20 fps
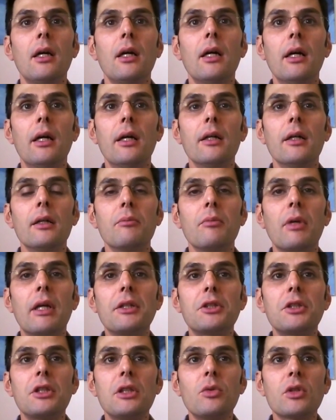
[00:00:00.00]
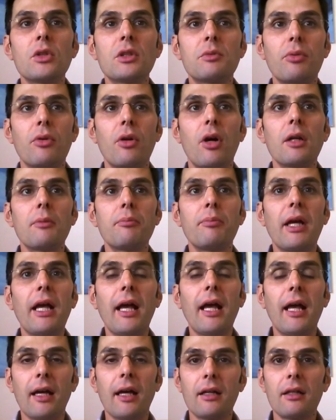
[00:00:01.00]
And she was brought
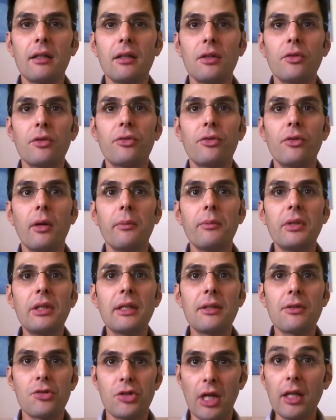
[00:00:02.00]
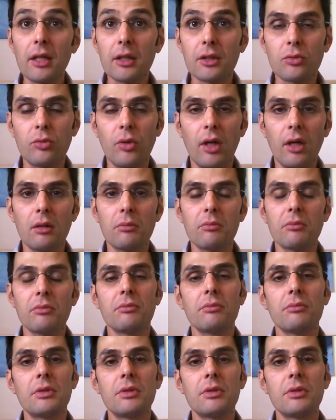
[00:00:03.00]
back from the angelic realm.